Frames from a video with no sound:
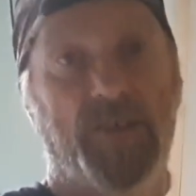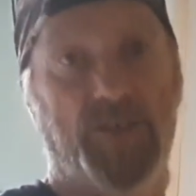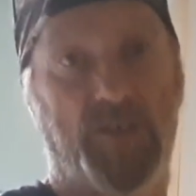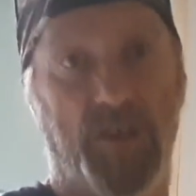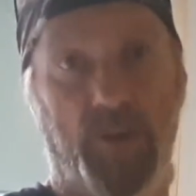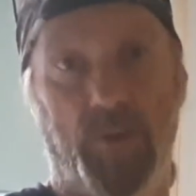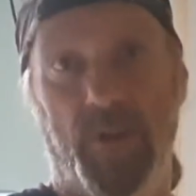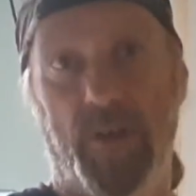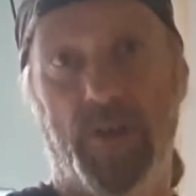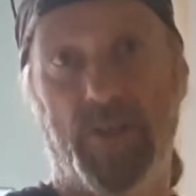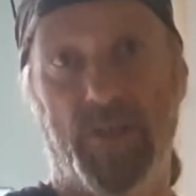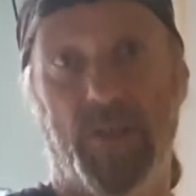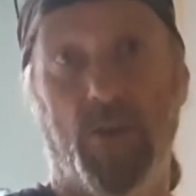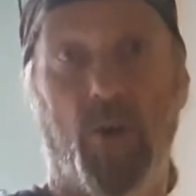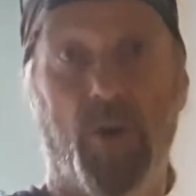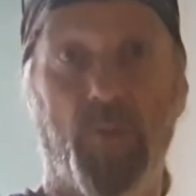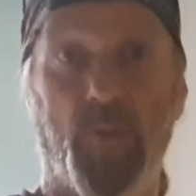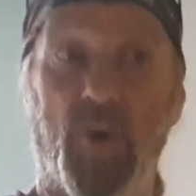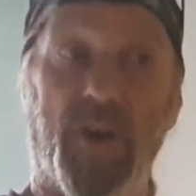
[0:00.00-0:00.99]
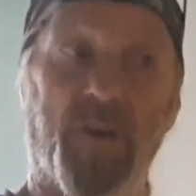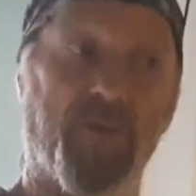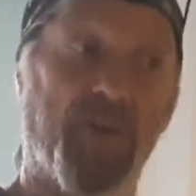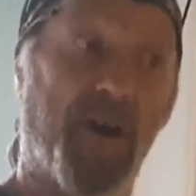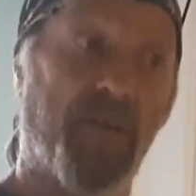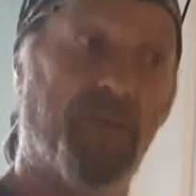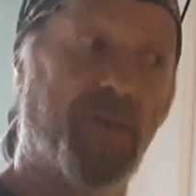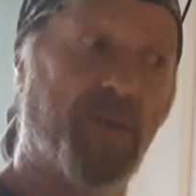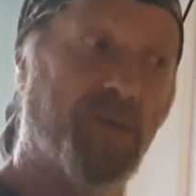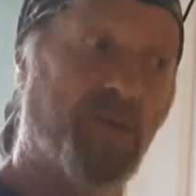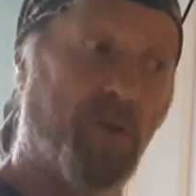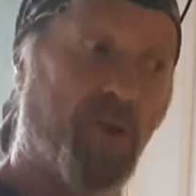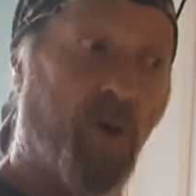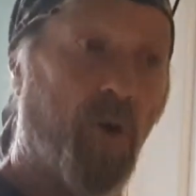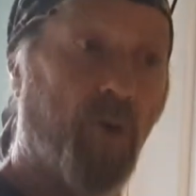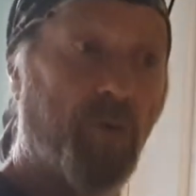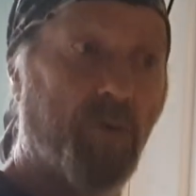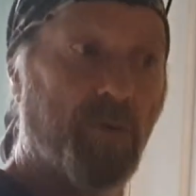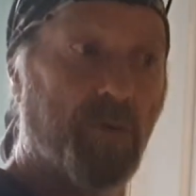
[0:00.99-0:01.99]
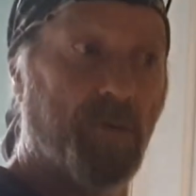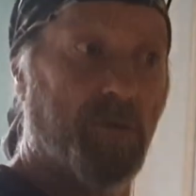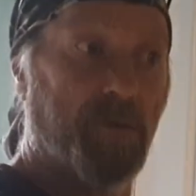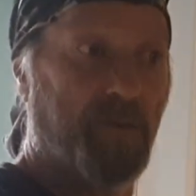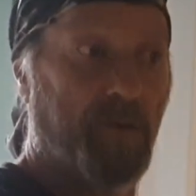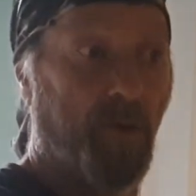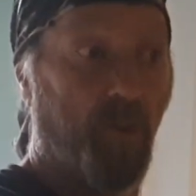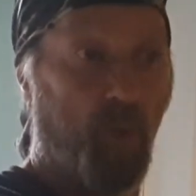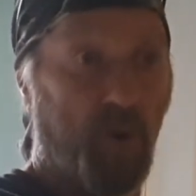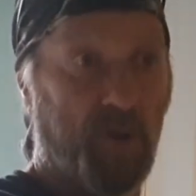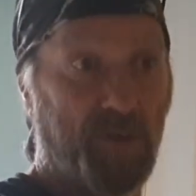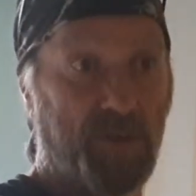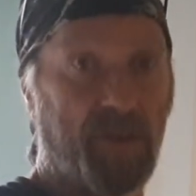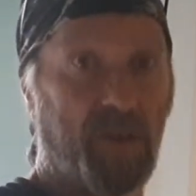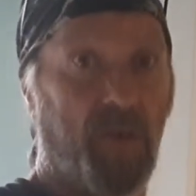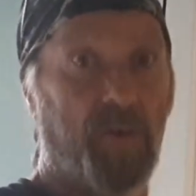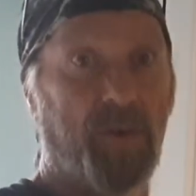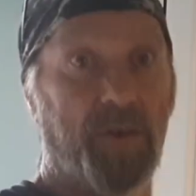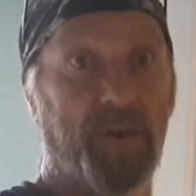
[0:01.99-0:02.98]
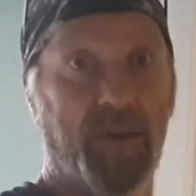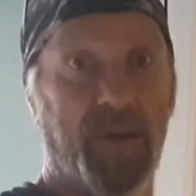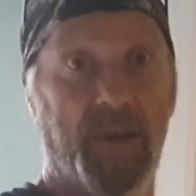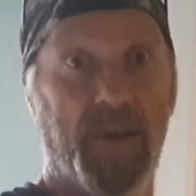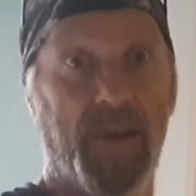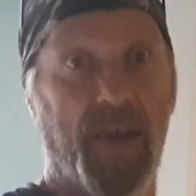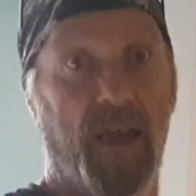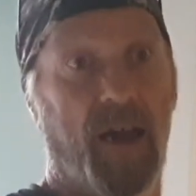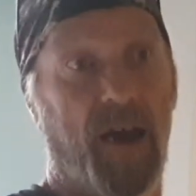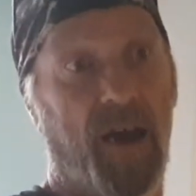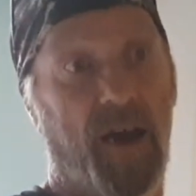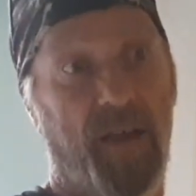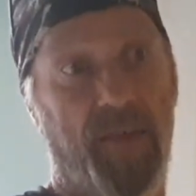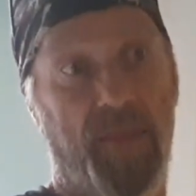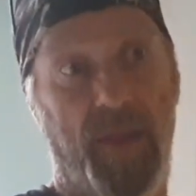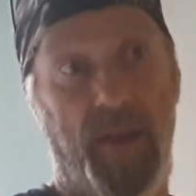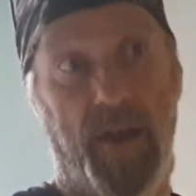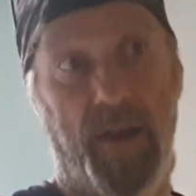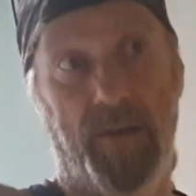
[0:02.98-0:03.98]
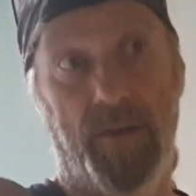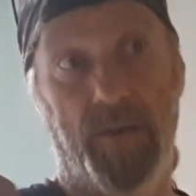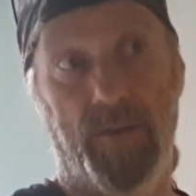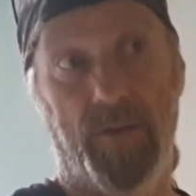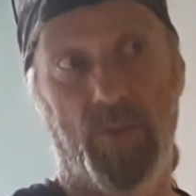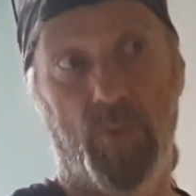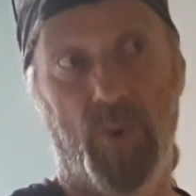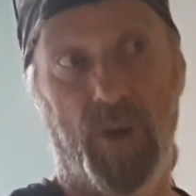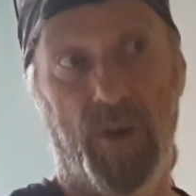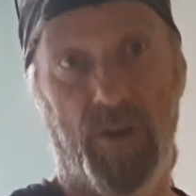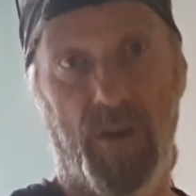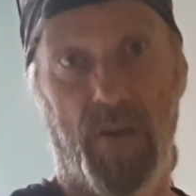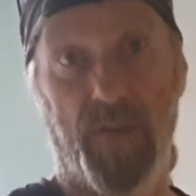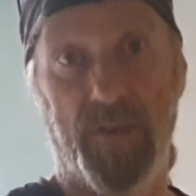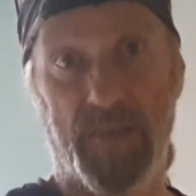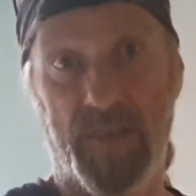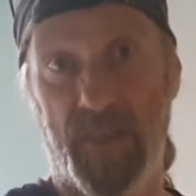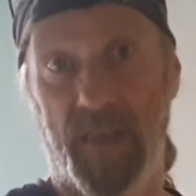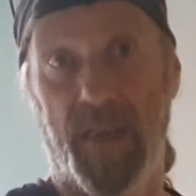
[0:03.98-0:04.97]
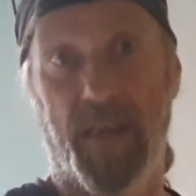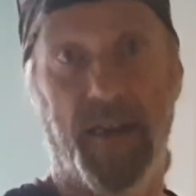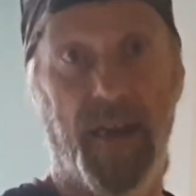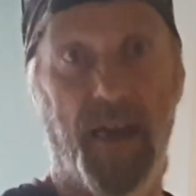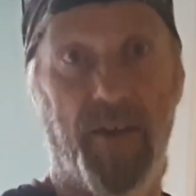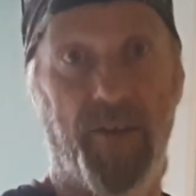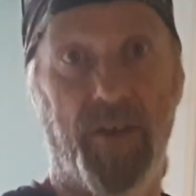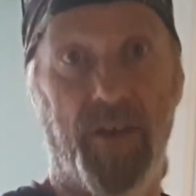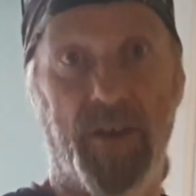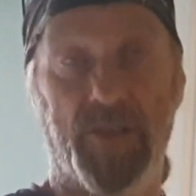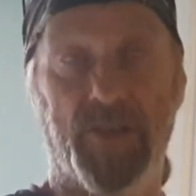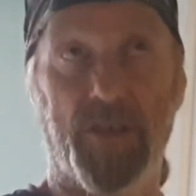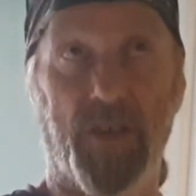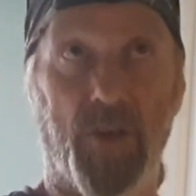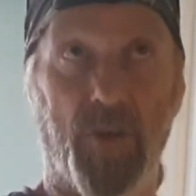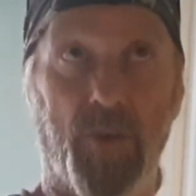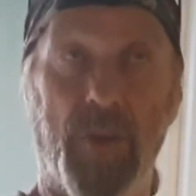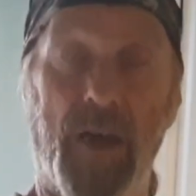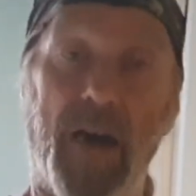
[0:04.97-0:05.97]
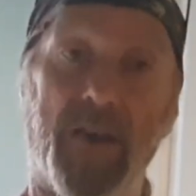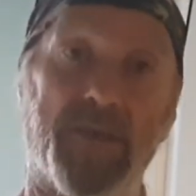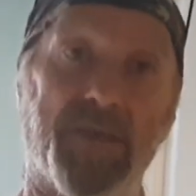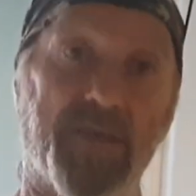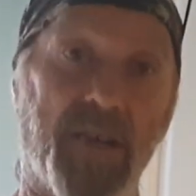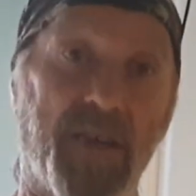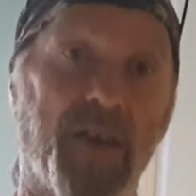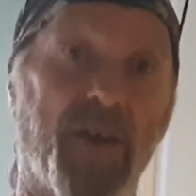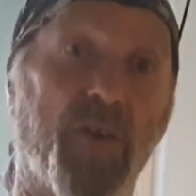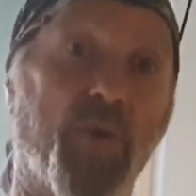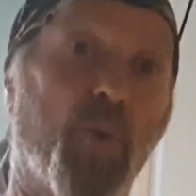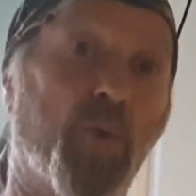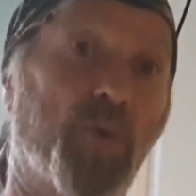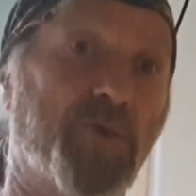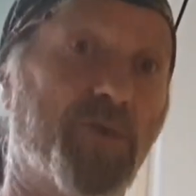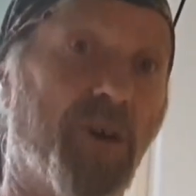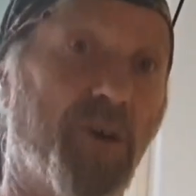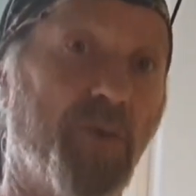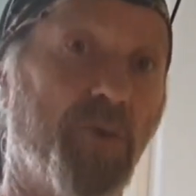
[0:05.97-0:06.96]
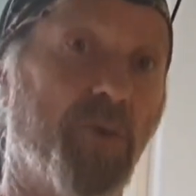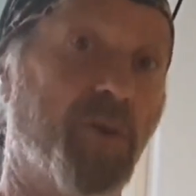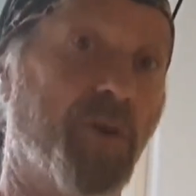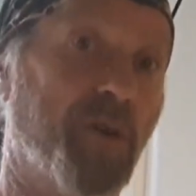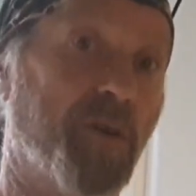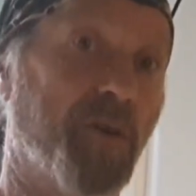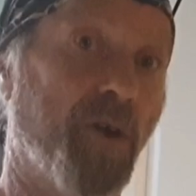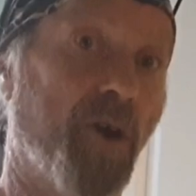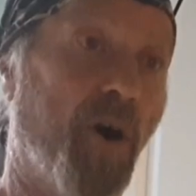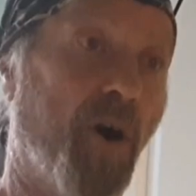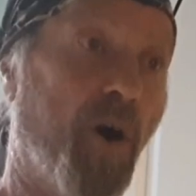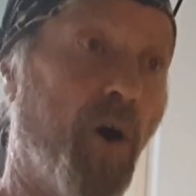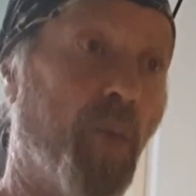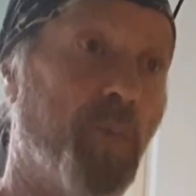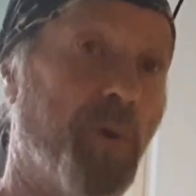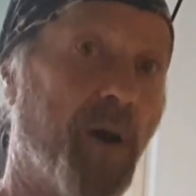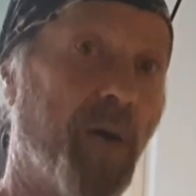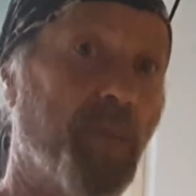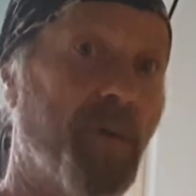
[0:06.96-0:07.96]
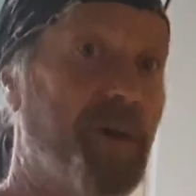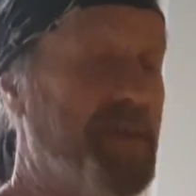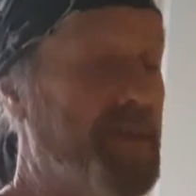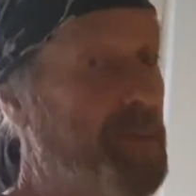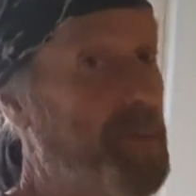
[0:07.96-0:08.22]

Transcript: So this time we're going to have it long, one side, and then we're going to have a seating area. So that seat also you can hop up, and the